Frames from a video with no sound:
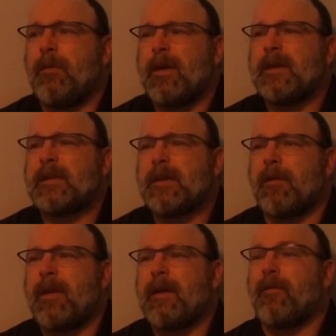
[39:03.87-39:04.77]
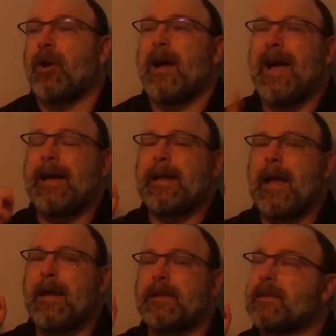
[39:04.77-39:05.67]
he went to South Africa
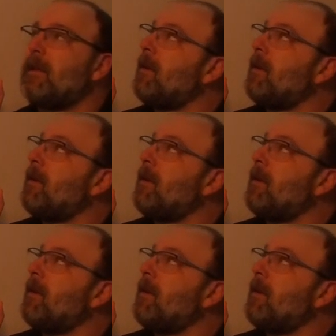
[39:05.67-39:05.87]
against